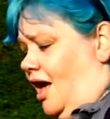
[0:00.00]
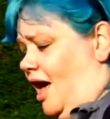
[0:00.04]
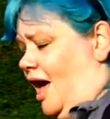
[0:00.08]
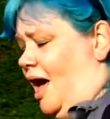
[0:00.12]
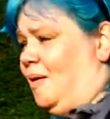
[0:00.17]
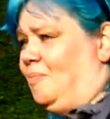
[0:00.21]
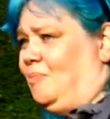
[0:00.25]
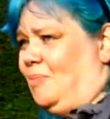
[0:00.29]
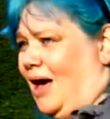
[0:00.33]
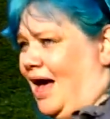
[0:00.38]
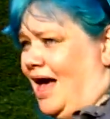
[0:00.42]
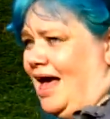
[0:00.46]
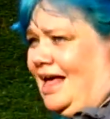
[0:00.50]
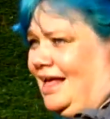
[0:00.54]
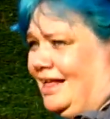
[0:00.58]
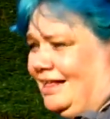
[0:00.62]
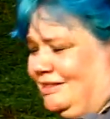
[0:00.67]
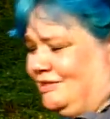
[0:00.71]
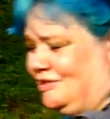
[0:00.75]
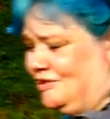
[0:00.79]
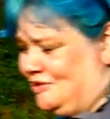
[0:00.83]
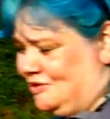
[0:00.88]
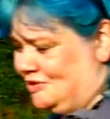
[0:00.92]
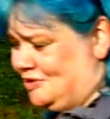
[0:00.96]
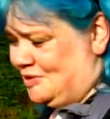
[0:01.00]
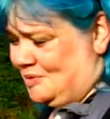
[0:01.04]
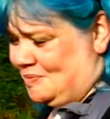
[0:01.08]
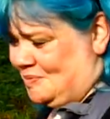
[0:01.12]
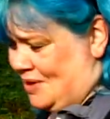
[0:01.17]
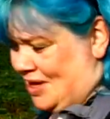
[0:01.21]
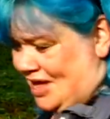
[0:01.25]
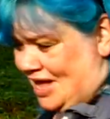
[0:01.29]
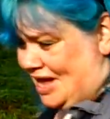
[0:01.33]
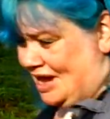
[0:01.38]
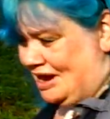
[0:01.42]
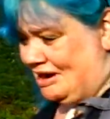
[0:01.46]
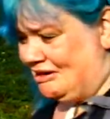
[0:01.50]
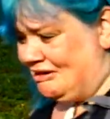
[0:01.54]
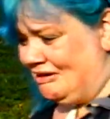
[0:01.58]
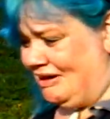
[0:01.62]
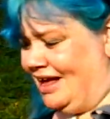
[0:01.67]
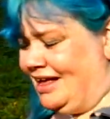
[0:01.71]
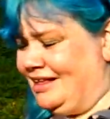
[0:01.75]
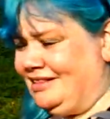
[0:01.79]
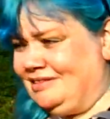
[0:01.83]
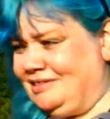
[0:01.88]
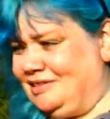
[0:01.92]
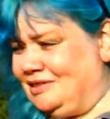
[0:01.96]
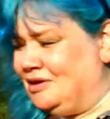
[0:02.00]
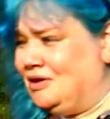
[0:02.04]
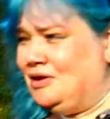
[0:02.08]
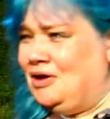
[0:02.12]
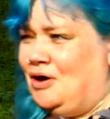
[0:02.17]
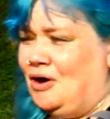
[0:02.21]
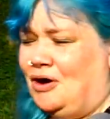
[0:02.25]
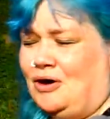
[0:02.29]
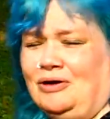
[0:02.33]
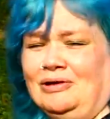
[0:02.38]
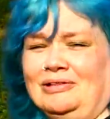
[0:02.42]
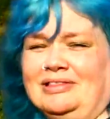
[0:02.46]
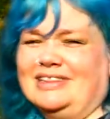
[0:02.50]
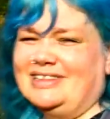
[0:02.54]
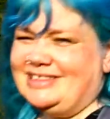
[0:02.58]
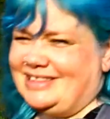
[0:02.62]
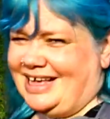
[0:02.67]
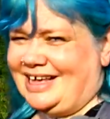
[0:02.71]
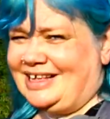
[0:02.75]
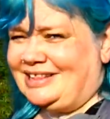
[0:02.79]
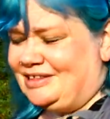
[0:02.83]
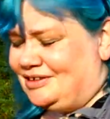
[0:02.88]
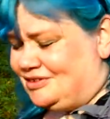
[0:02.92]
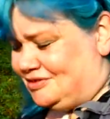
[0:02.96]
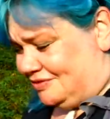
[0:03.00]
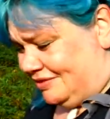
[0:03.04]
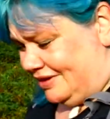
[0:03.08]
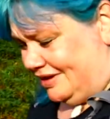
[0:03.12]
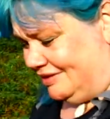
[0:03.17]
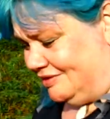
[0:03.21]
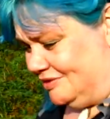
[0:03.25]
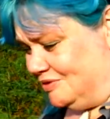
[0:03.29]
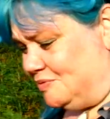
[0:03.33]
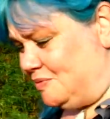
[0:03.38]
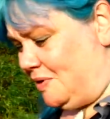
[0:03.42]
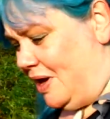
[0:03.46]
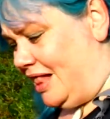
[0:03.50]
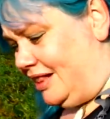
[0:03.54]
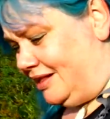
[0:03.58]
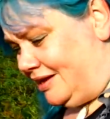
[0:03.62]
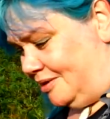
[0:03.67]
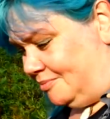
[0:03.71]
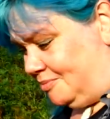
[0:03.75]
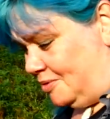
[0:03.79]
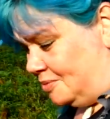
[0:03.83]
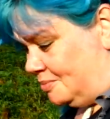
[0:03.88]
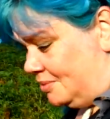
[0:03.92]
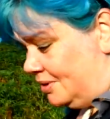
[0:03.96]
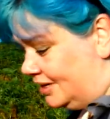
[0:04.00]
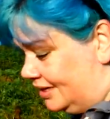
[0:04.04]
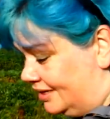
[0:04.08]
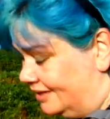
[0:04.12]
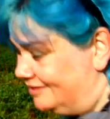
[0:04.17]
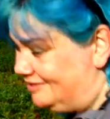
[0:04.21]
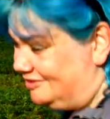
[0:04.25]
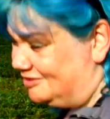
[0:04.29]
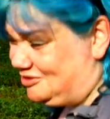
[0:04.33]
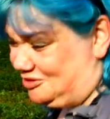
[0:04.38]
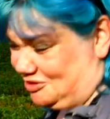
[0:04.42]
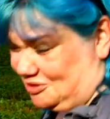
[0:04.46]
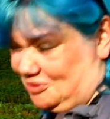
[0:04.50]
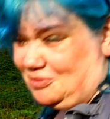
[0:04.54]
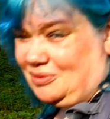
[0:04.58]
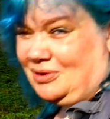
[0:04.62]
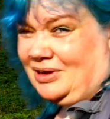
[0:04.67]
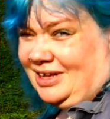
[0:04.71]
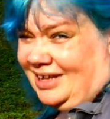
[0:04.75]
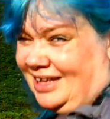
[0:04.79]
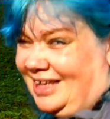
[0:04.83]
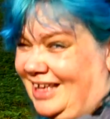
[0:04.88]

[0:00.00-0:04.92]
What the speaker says: a band on the pier and all the dignitaries to welcome him. So